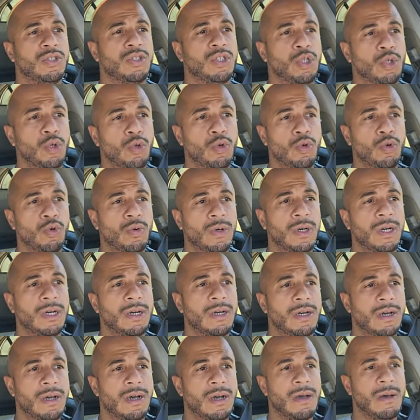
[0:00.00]
to
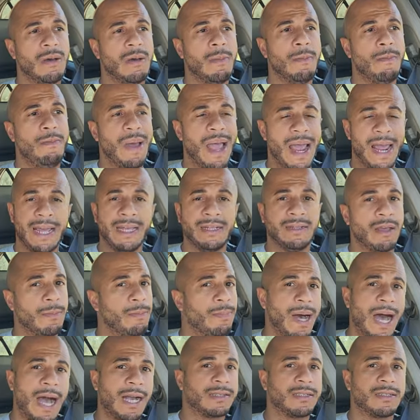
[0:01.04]
bang the
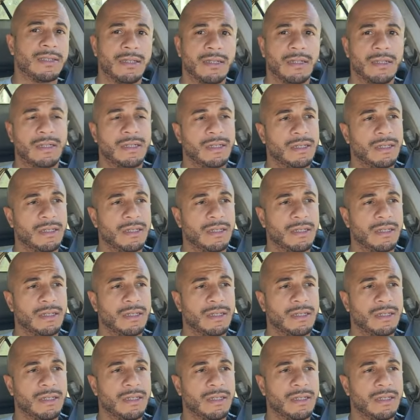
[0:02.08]
boxer.